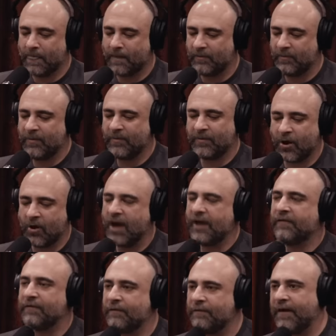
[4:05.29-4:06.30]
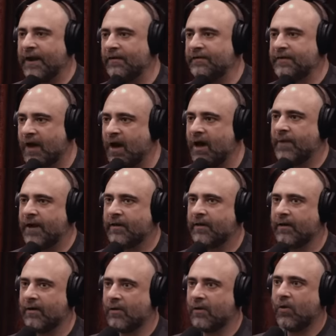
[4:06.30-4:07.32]
people go, hey, he's a failed comic.
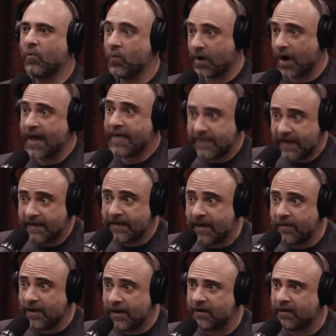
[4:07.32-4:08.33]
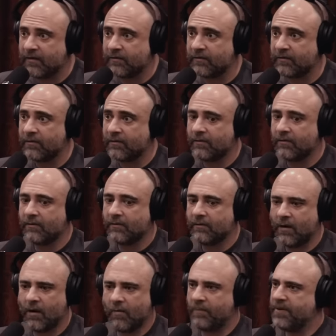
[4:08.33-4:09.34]
What I think they mean Who is said that
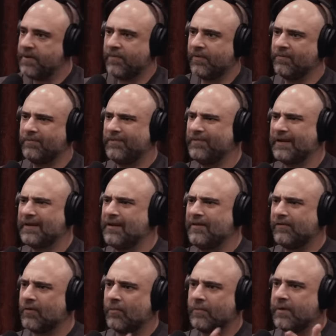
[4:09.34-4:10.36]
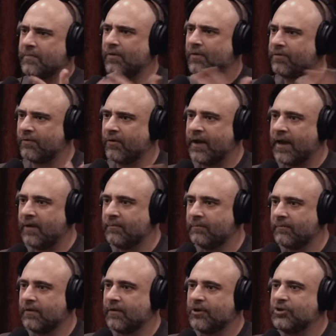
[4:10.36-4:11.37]
oh, people, it's like an insult people throw around.
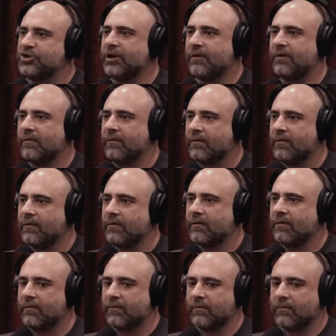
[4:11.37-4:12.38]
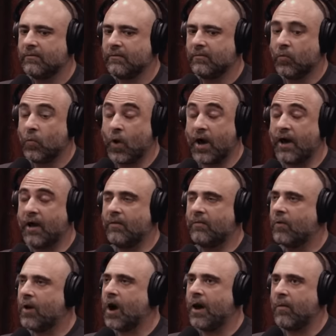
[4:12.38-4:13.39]
To who? About who? Well,
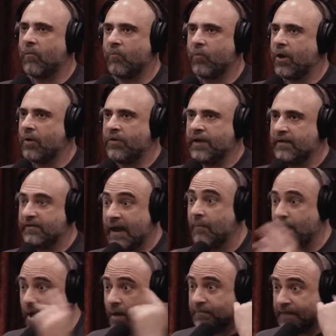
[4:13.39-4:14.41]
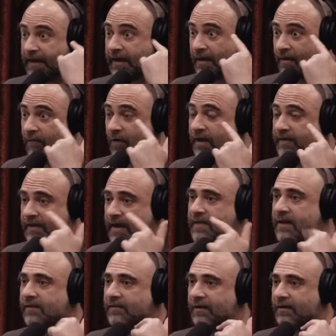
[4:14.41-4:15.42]
uh, the example I'm thinking of while I say
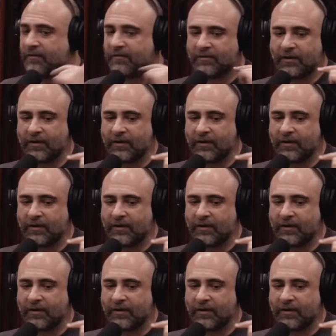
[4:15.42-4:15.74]
this is